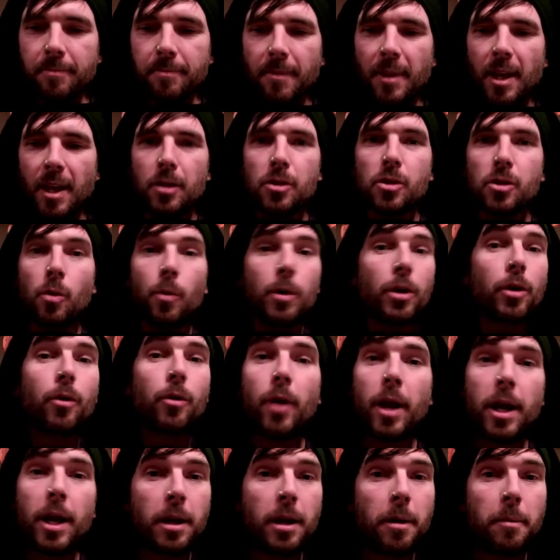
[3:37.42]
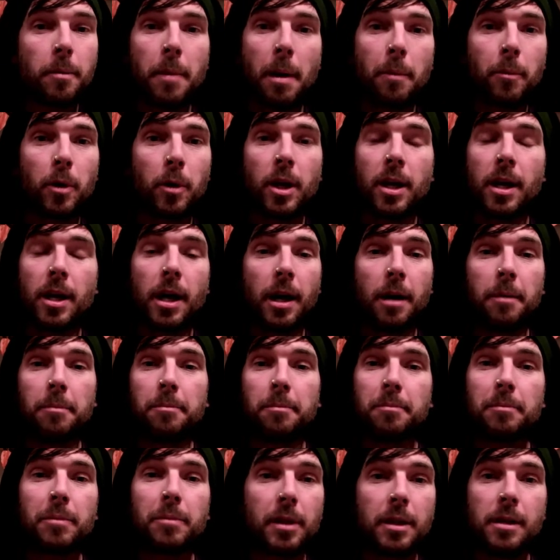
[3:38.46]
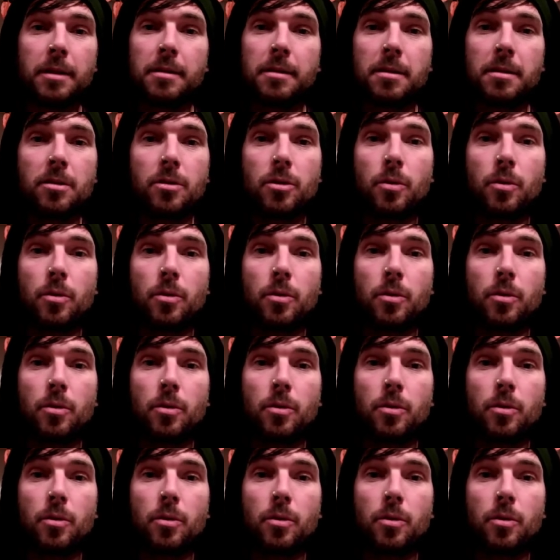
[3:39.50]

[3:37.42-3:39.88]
So when you're creating memory, please